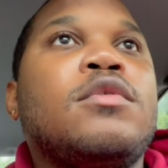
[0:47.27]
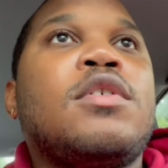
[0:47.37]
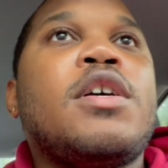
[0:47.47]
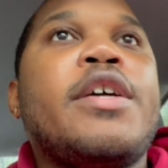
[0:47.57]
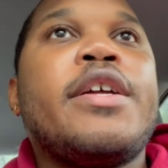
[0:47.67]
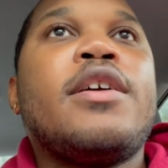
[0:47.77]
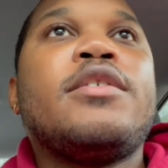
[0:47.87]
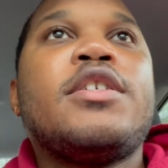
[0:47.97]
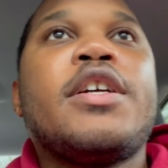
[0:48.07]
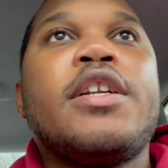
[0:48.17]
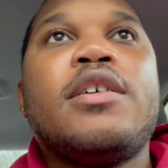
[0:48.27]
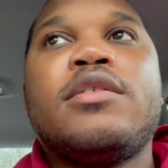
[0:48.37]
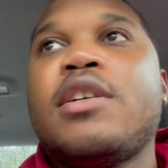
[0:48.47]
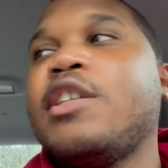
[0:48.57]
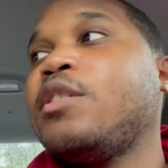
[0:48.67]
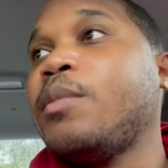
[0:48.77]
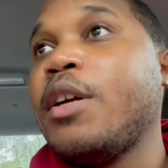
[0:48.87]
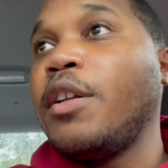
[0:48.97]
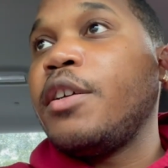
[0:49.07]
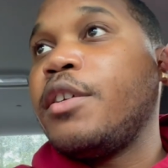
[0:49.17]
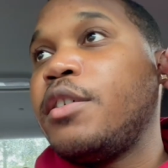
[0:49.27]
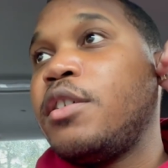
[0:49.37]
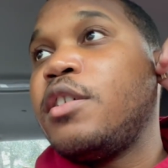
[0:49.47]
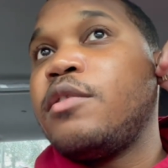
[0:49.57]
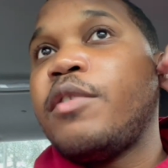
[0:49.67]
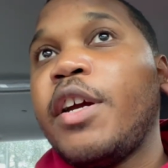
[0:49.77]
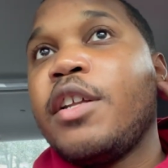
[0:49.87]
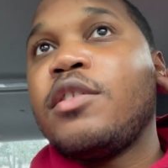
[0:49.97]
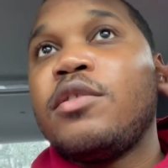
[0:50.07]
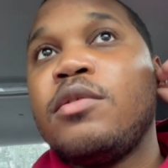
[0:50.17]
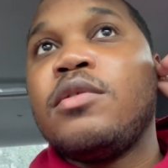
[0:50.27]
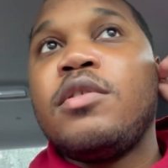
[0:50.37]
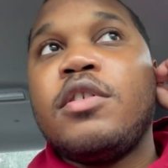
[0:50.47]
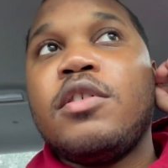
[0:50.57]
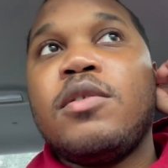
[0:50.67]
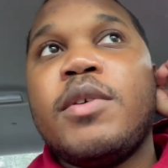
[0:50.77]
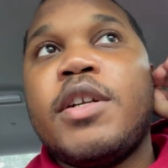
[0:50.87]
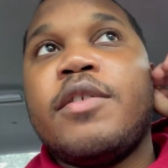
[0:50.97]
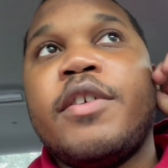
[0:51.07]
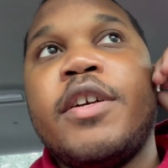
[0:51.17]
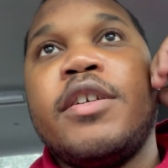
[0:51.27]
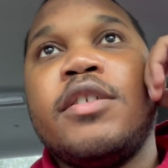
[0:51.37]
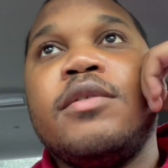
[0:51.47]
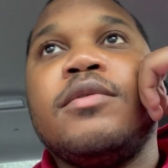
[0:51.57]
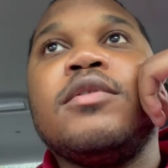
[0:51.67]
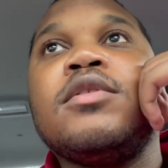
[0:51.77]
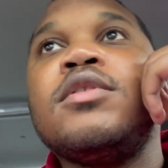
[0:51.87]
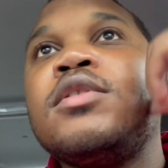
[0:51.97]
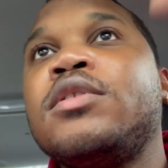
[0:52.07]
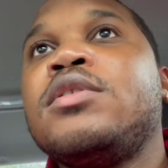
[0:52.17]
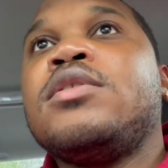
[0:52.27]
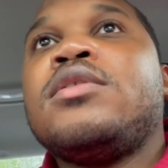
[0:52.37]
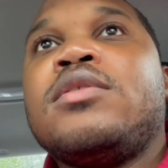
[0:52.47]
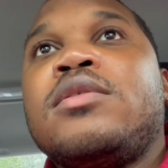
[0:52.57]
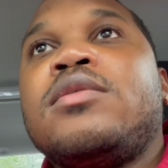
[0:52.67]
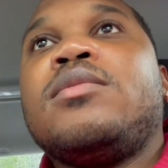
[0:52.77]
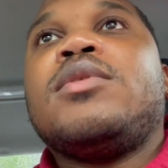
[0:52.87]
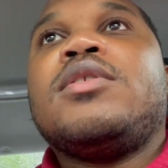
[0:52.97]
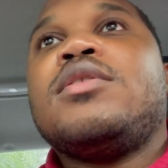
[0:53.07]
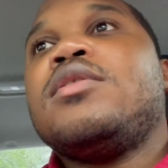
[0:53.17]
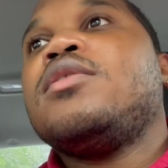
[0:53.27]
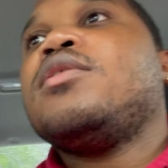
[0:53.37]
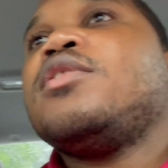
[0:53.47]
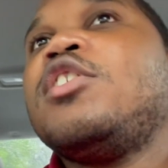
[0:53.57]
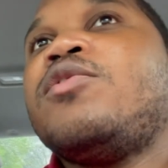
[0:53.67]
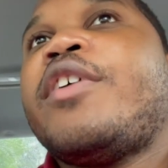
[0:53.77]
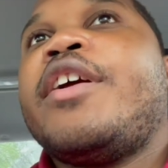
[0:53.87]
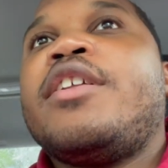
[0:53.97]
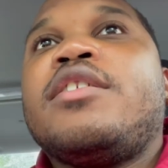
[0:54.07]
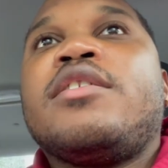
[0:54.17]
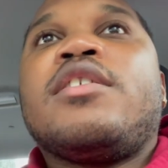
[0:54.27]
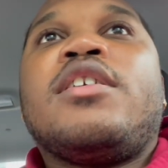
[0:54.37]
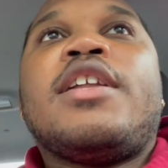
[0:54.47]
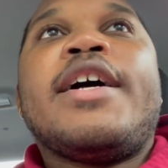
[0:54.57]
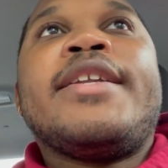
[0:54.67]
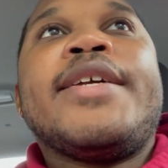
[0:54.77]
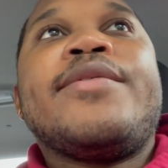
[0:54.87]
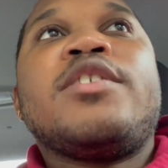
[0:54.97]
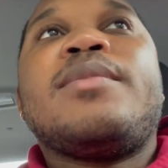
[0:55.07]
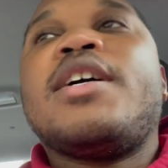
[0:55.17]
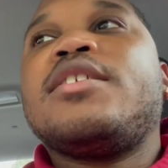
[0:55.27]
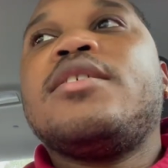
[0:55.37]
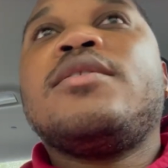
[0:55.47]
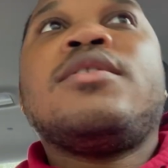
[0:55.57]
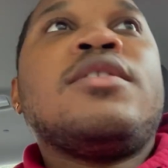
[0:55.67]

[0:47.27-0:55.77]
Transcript: All right, y'all, check it out. So I just made it here. It's raining too. I don't even know where the rain come from, but it's raining a lot in different spots though.